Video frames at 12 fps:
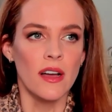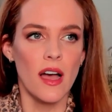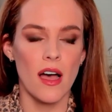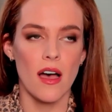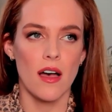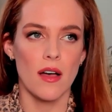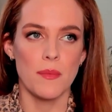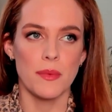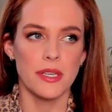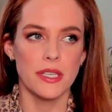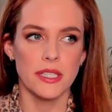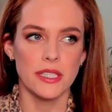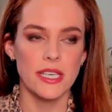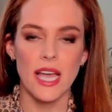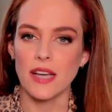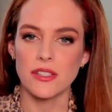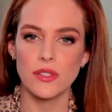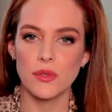um,
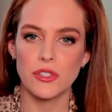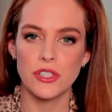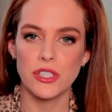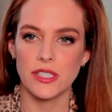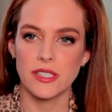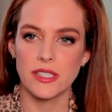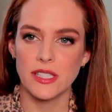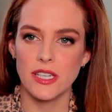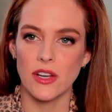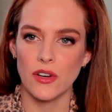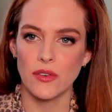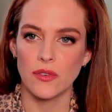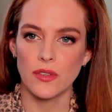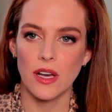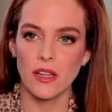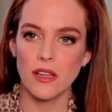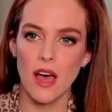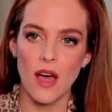yeah, so it was just, you know,
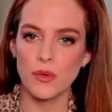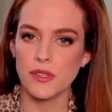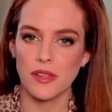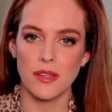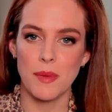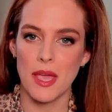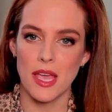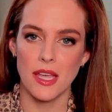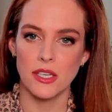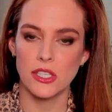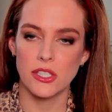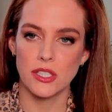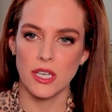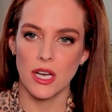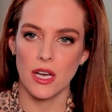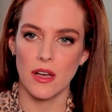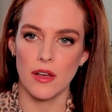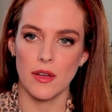a lot was on the page.
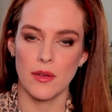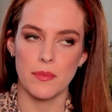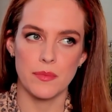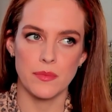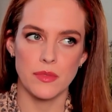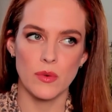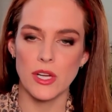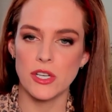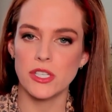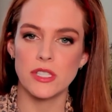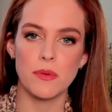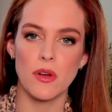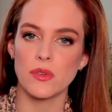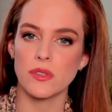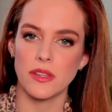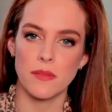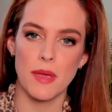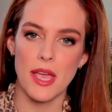Um, the way she spoke was
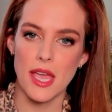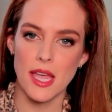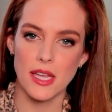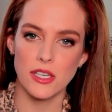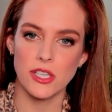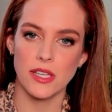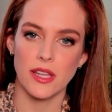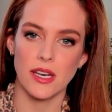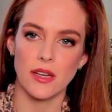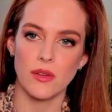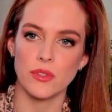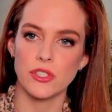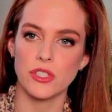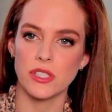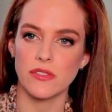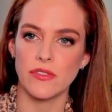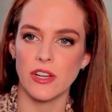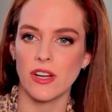on the page. And then it was
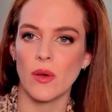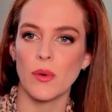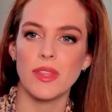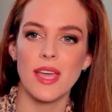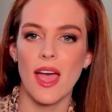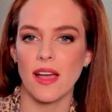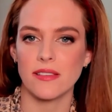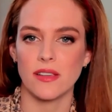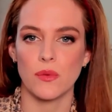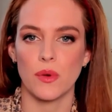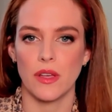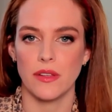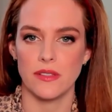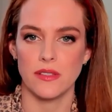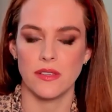just figuring out what the accent was.